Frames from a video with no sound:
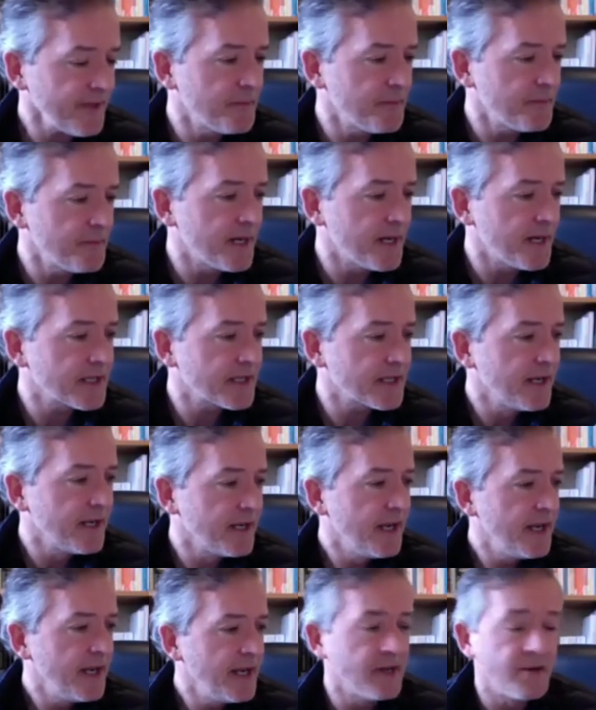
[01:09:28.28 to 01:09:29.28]
but
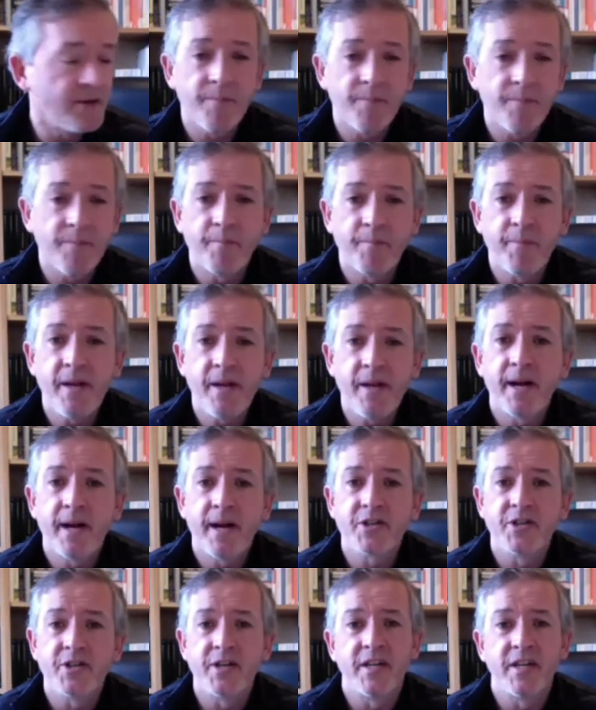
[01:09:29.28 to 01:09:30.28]
you know, be
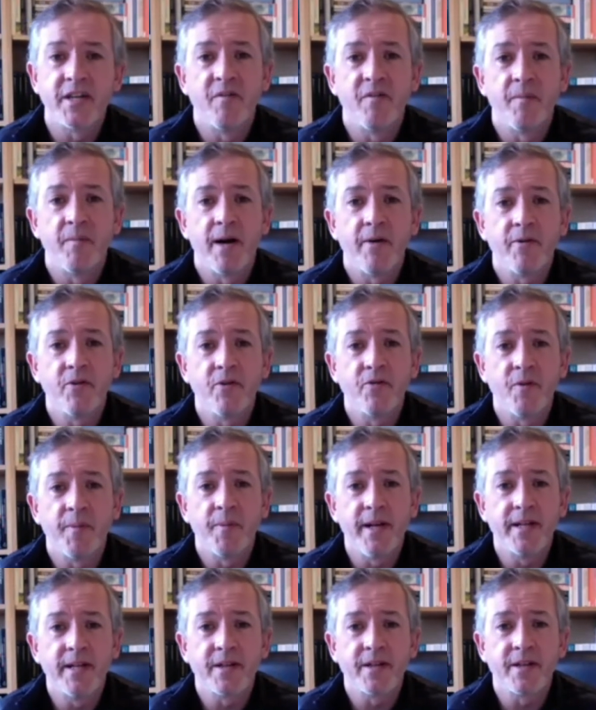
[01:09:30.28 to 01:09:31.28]
imaginative about your
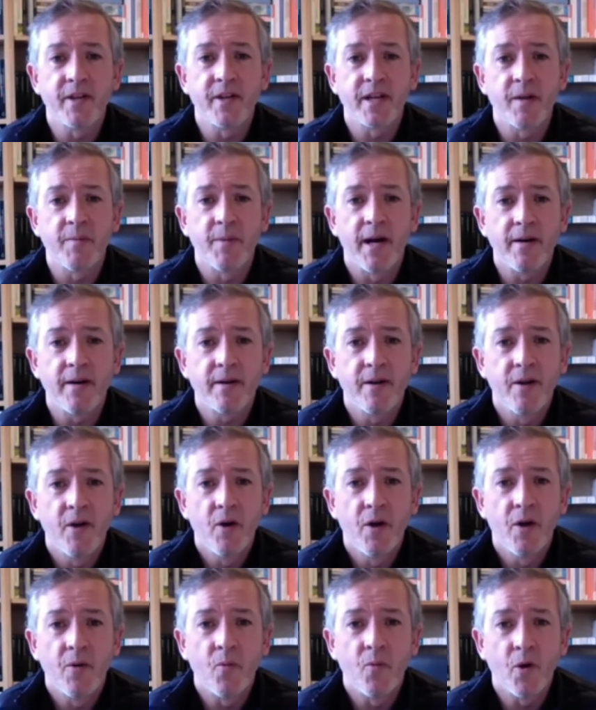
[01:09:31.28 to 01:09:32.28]
repeats and think about
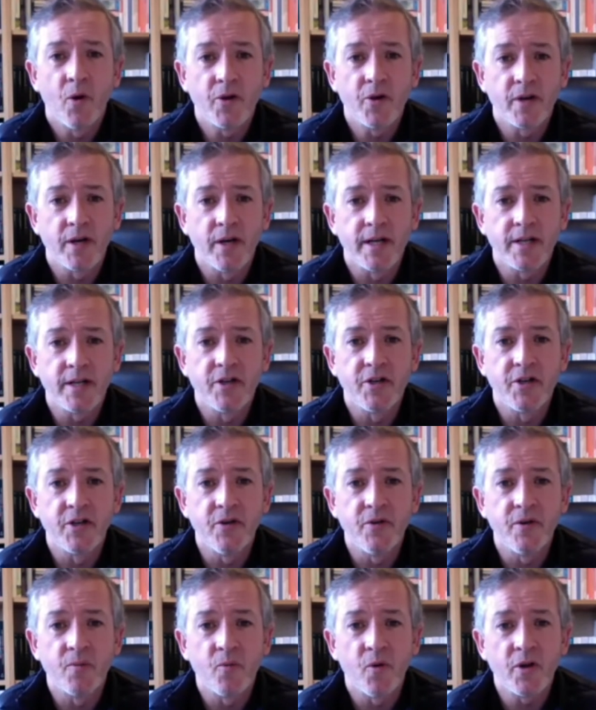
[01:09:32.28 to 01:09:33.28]
what you're going to
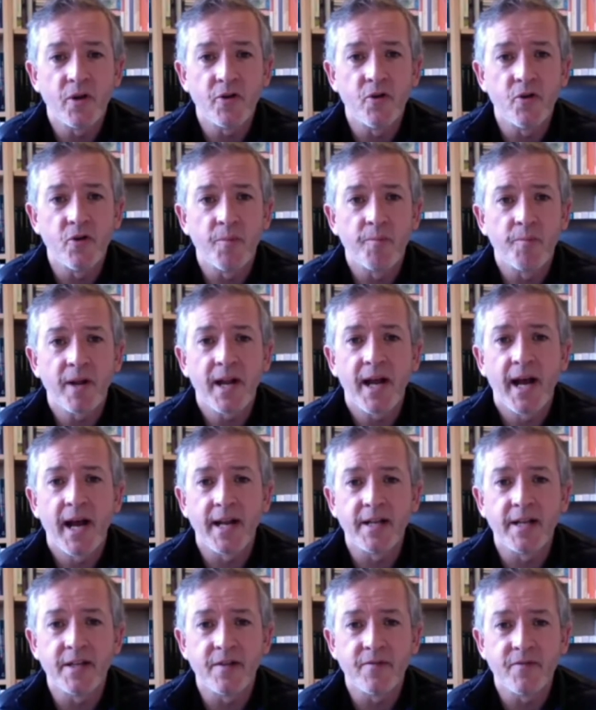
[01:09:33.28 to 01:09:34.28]
do and what your plan
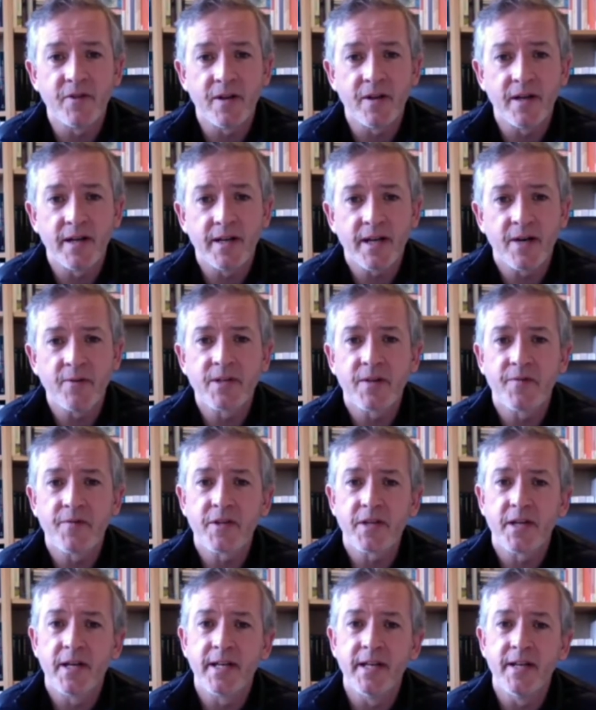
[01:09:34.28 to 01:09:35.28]
is, if you like. I always have
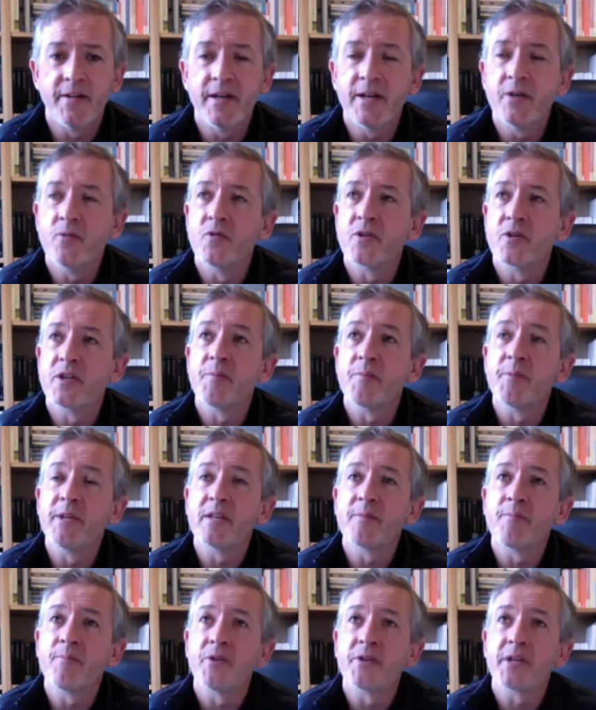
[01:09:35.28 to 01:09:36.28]
this idea that in order to be
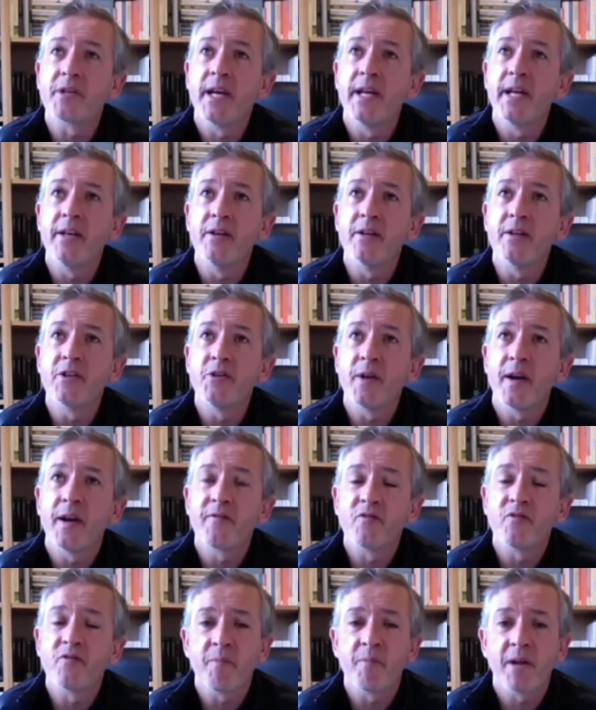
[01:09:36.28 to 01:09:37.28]
spontaneous, you
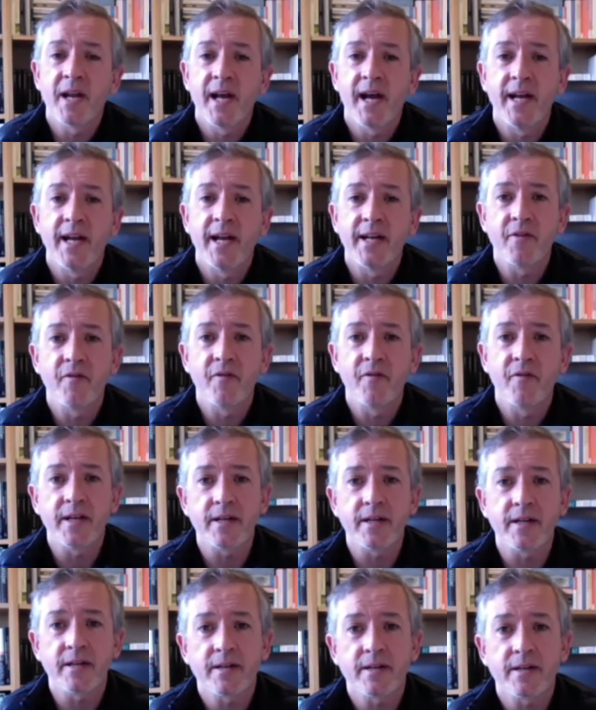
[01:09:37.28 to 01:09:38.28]
have to have planned
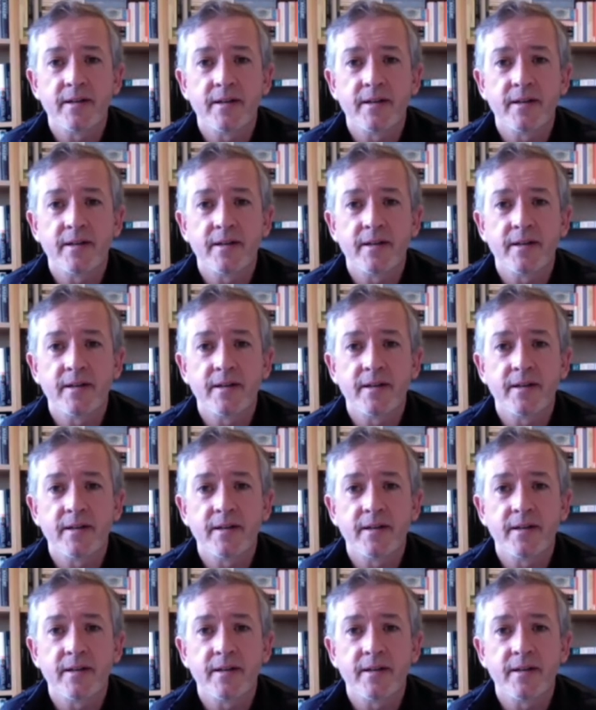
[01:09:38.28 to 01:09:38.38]
things.